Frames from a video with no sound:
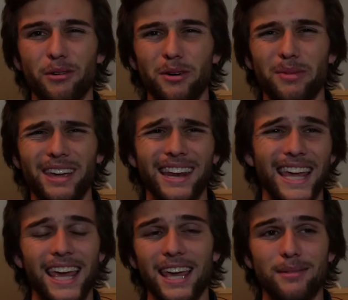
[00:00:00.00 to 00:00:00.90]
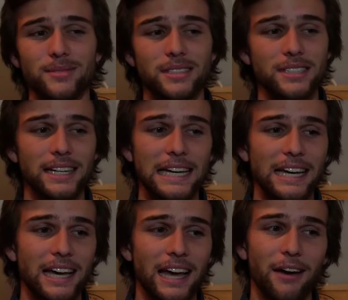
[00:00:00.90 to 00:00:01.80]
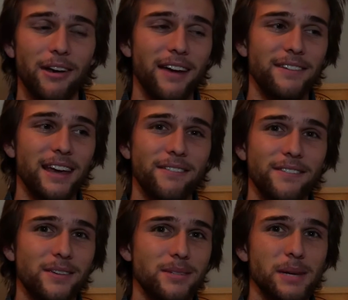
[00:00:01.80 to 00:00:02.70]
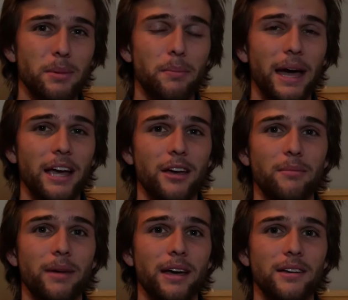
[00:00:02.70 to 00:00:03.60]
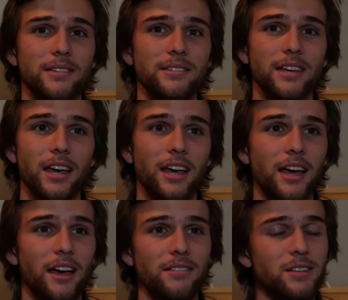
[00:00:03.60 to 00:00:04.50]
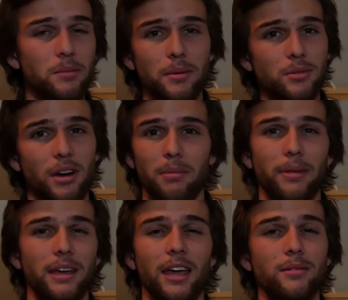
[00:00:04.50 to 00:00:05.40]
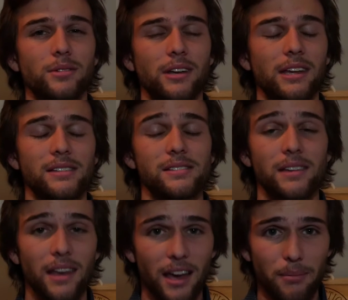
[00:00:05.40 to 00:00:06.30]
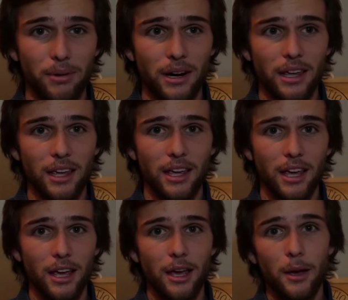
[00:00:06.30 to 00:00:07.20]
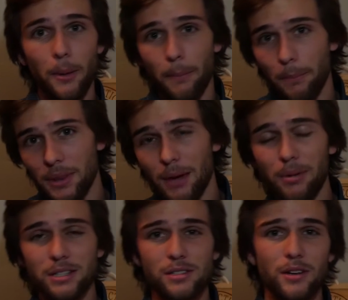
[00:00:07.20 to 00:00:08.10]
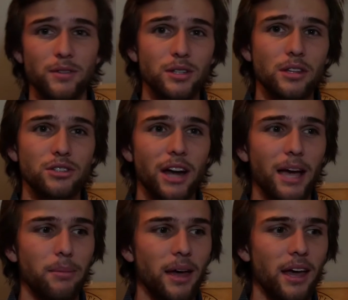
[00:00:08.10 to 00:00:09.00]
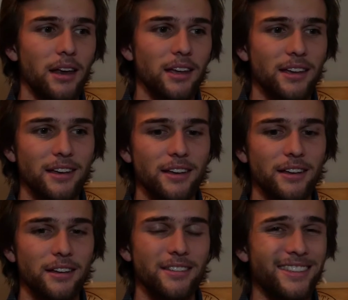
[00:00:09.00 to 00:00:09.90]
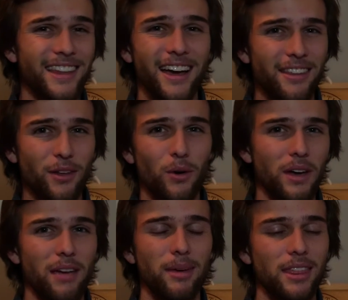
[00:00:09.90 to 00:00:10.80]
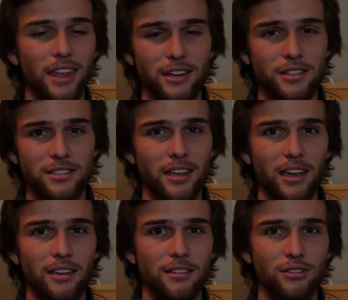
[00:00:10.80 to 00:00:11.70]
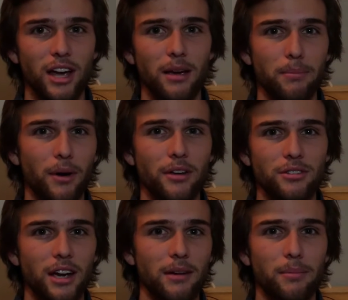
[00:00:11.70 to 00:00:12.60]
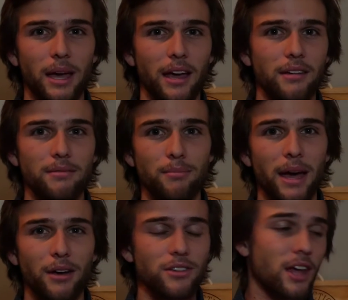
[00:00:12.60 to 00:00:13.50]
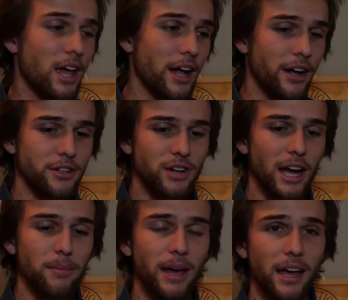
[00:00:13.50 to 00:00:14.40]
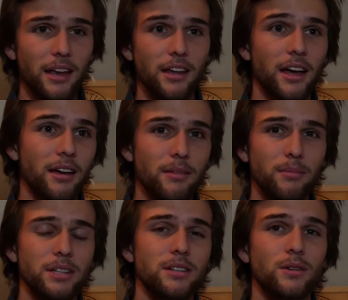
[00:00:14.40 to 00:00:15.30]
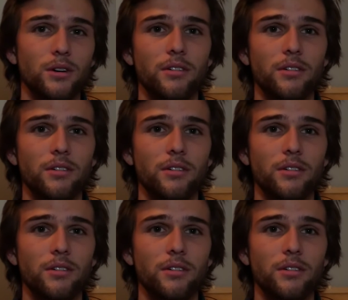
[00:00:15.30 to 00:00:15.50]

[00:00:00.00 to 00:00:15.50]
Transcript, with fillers: if I want to play any games, I would have to have some type of backup mouse. I've seen people try to play games on it, and it's not pretty. But that brings us over to the trackpad. Not the whole gaming thing, just like trackball, trackpad, mouse. A trackpad, I mentioned the